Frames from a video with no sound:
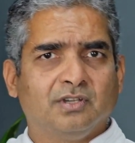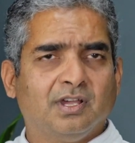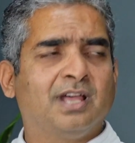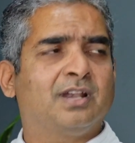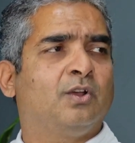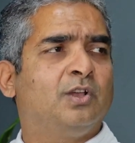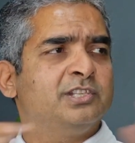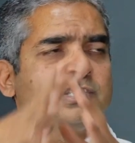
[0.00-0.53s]

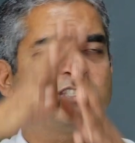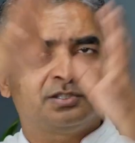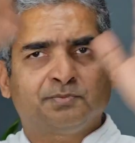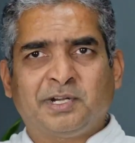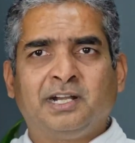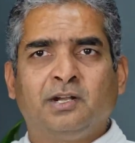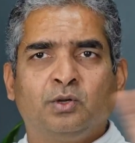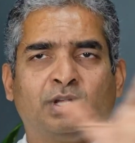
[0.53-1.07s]
are all
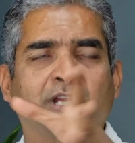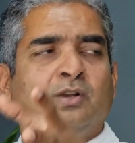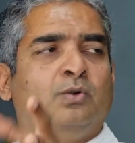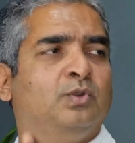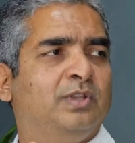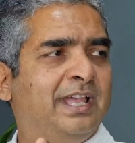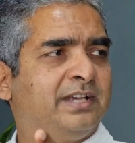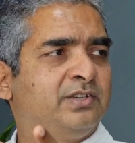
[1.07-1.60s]
spread out
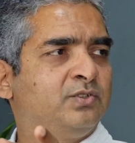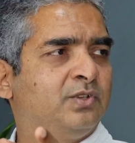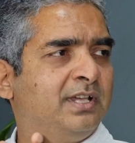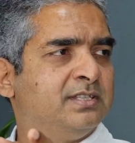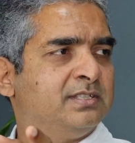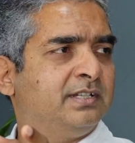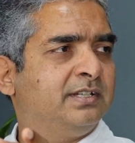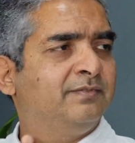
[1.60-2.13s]
around the actual answer.